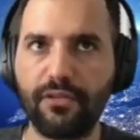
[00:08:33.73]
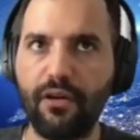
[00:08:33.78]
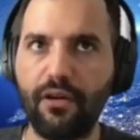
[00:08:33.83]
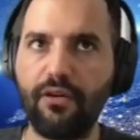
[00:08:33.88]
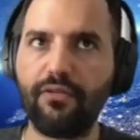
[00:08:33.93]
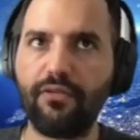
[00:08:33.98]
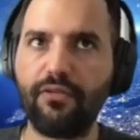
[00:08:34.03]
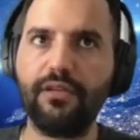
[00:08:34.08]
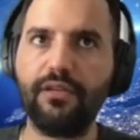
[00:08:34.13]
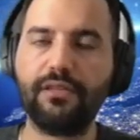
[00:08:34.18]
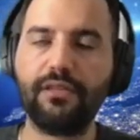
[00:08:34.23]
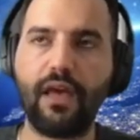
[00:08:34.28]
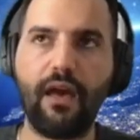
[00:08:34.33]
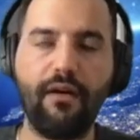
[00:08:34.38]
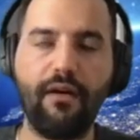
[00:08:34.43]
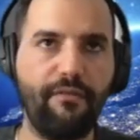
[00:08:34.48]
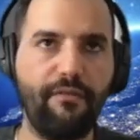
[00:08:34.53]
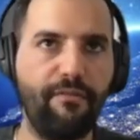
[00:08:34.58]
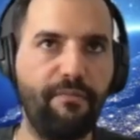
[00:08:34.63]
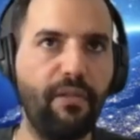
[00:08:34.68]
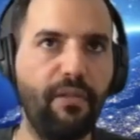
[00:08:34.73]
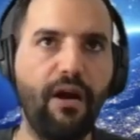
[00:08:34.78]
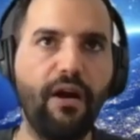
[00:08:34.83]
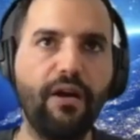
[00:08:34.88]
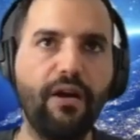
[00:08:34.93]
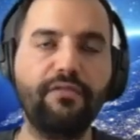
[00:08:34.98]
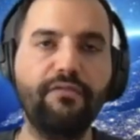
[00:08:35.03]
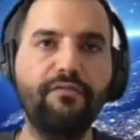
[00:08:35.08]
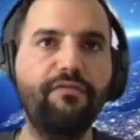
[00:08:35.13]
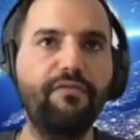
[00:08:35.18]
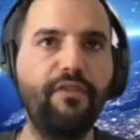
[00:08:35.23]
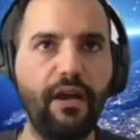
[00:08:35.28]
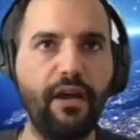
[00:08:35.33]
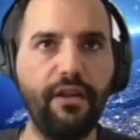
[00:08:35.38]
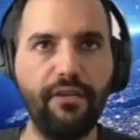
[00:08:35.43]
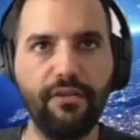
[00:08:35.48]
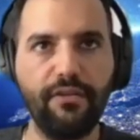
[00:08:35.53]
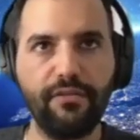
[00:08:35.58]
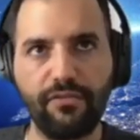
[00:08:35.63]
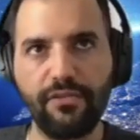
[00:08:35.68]
Congress have blocked
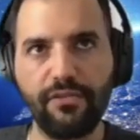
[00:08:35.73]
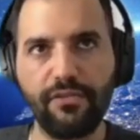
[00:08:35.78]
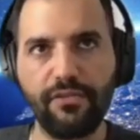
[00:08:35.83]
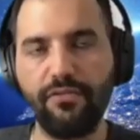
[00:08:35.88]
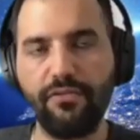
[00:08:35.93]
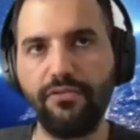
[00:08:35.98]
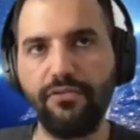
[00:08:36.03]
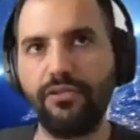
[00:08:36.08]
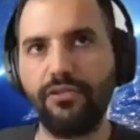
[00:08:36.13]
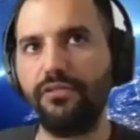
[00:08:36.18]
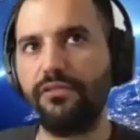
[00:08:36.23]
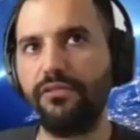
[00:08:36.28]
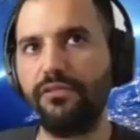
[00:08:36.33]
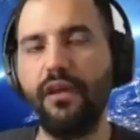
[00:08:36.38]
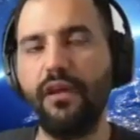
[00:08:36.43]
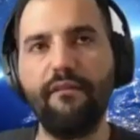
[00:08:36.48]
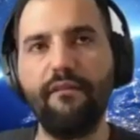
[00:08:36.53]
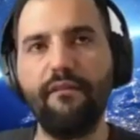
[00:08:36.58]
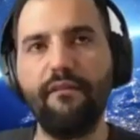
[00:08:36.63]
various resolutions,